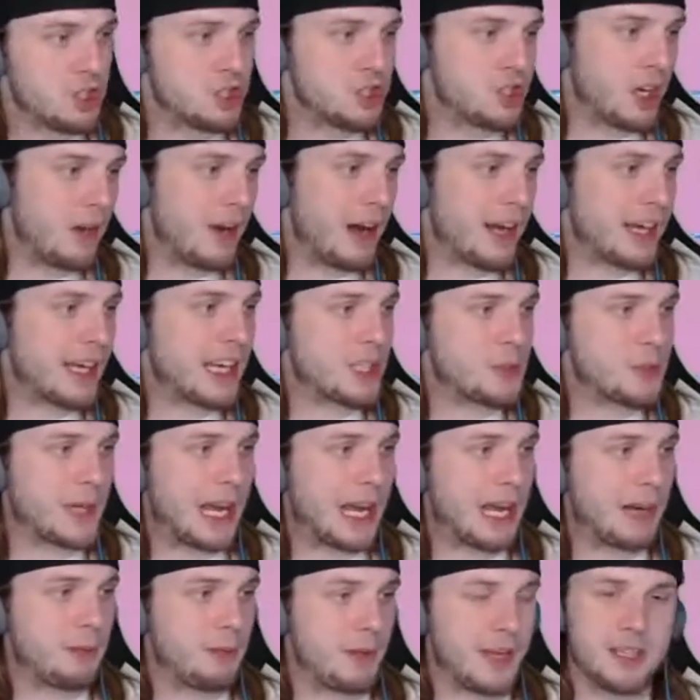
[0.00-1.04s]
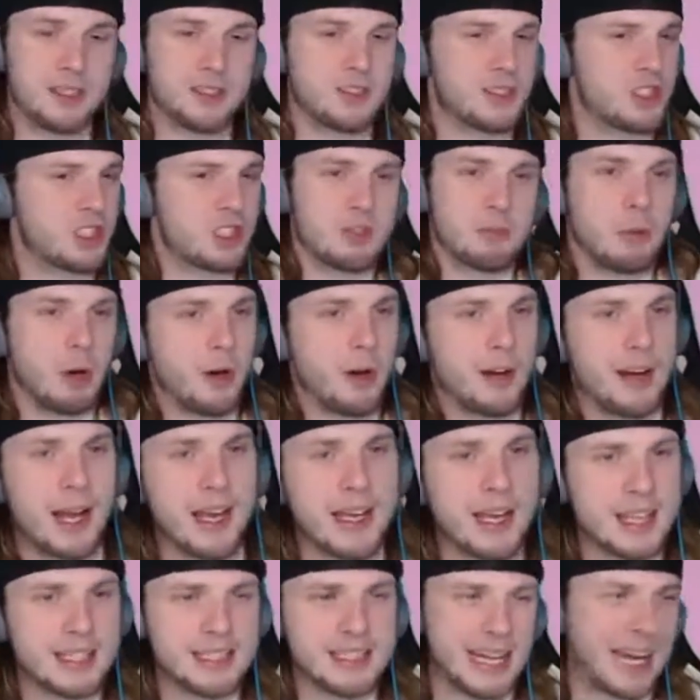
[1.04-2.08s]
So, I guess we gotta play smart,
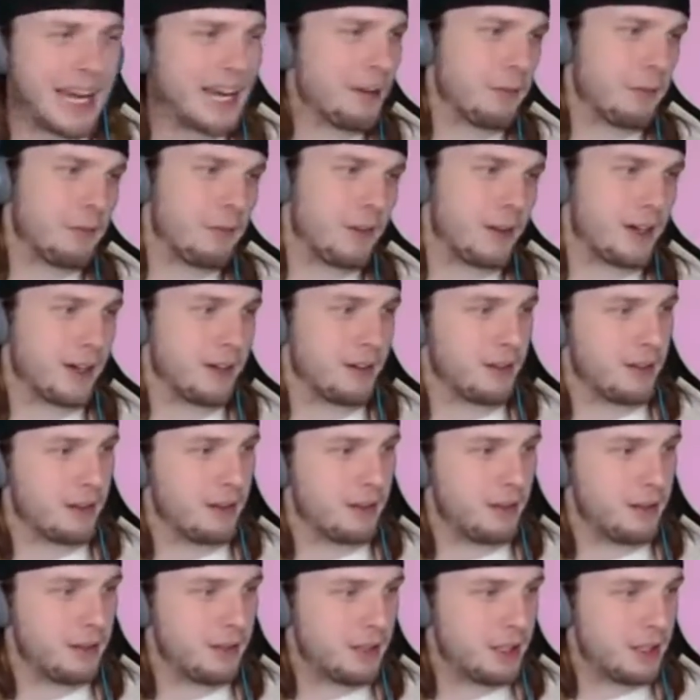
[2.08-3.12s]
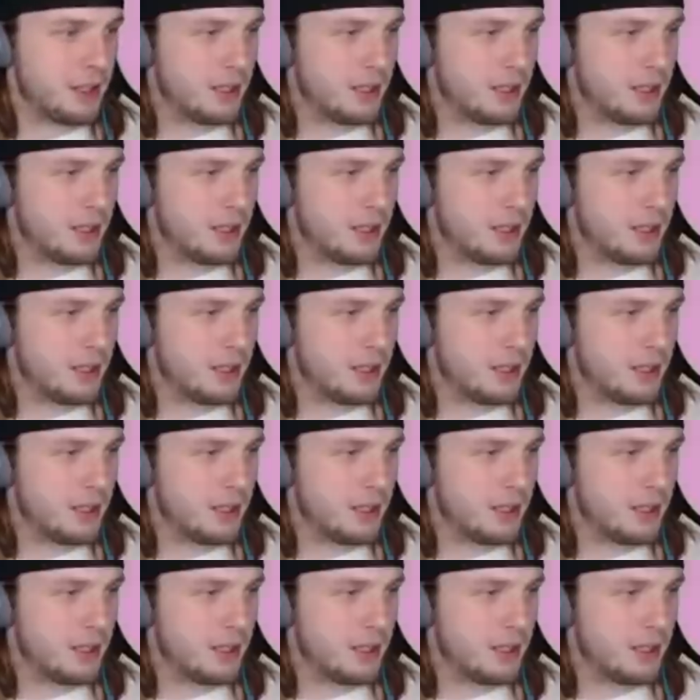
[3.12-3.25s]
I guess. I don't fucking know.